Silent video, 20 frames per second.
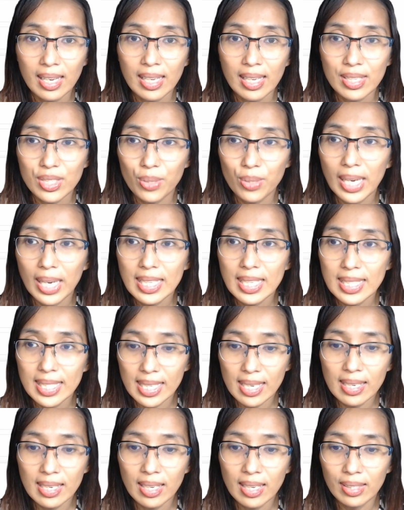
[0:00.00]
So I
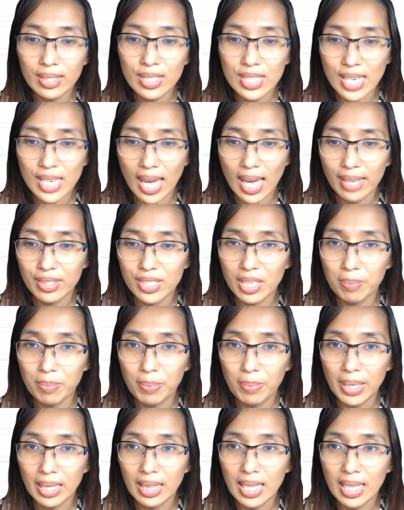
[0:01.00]
signal
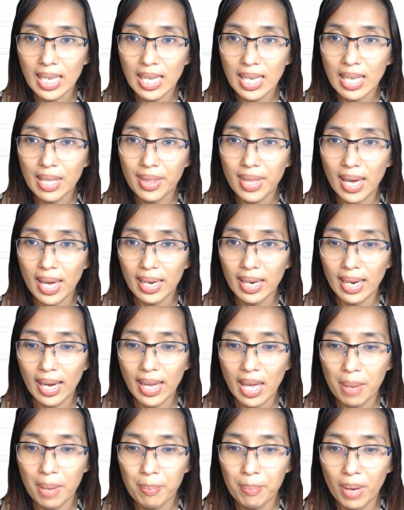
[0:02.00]
ChatGPT that I
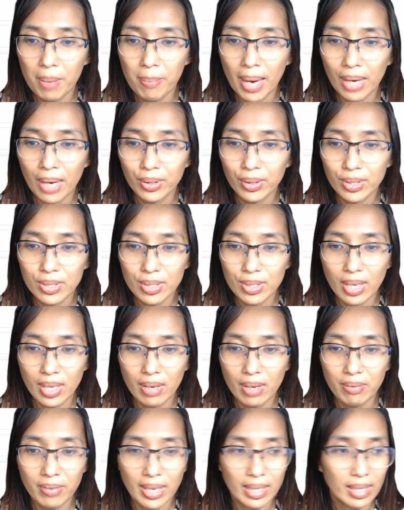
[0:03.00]
am about to
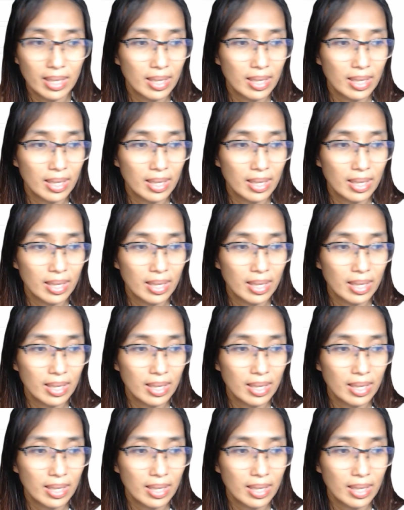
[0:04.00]
give it